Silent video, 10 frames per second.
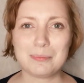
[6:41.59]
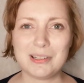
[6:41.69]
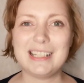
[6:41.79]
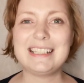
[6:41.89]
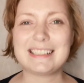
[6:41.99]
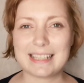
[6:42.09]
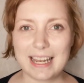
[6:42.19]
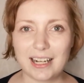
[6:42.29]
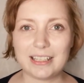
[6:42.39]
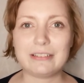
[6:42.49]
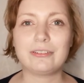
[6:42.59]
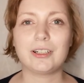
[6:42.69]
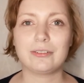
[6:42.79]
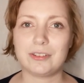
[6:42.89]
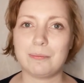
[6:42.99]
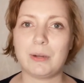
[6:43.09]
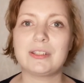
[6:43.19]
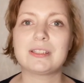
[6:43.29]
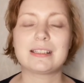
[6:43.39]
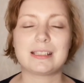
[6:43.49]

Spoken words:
pretty scary for a few months,